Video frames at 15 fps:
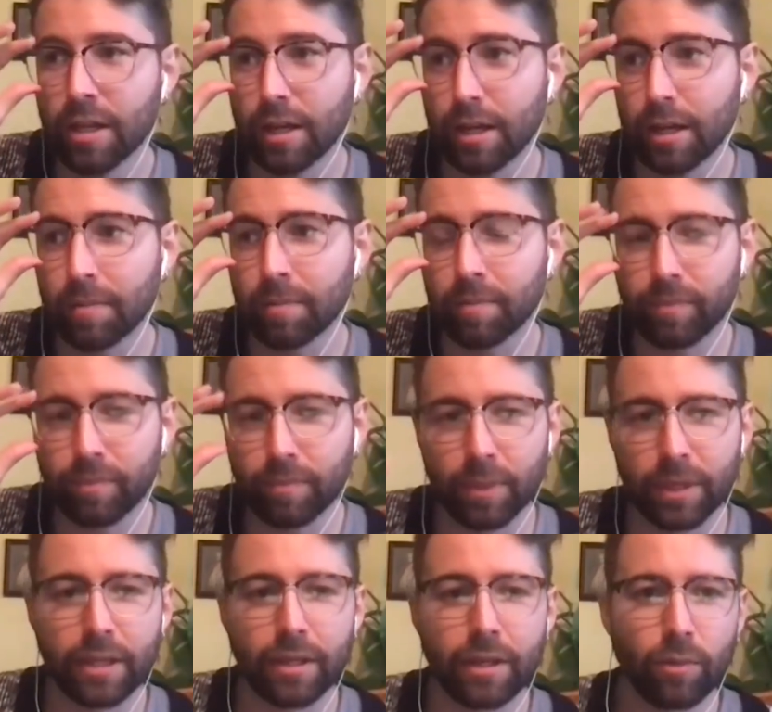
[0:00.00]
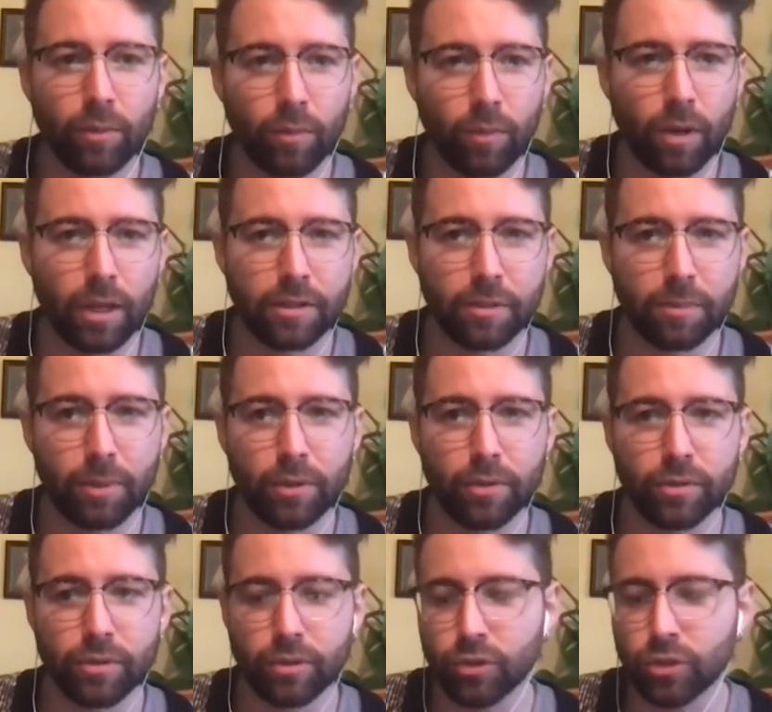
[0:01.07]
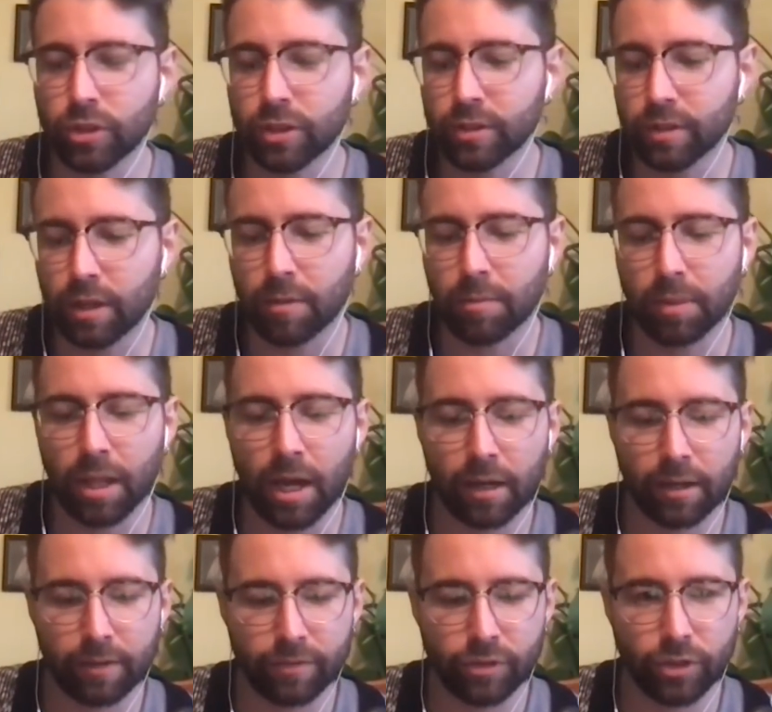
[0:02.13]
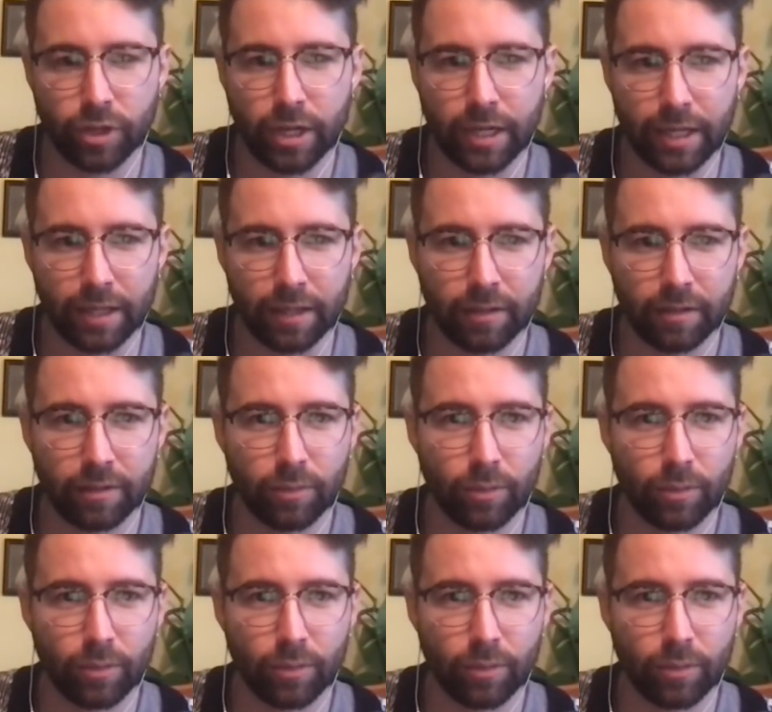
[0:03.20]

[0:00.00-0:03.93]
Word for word: Um, mm-hmm. But you know, as opposed to just a block of training